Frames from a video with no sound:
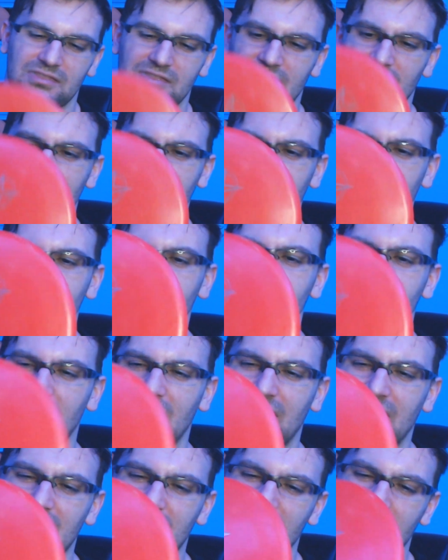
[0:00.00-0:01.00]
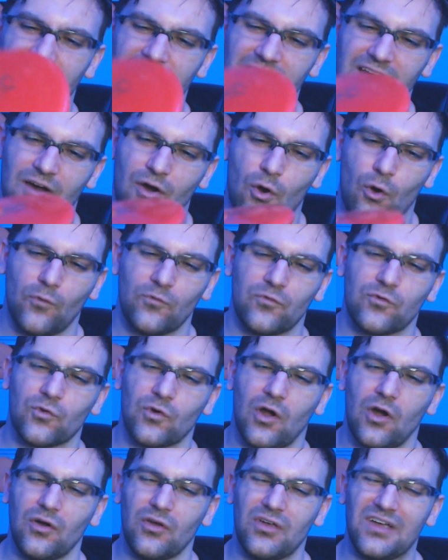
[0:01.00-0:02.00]
it is
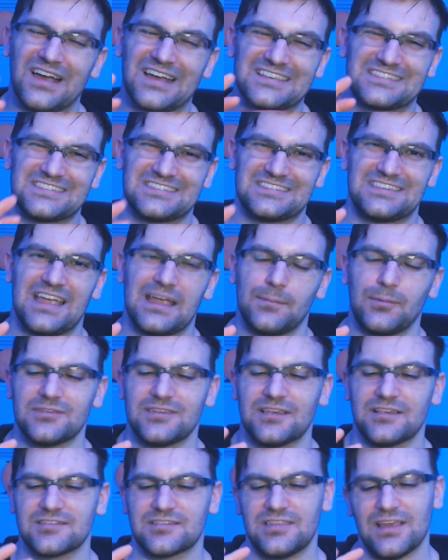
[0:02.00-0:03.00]
overall a stable disc.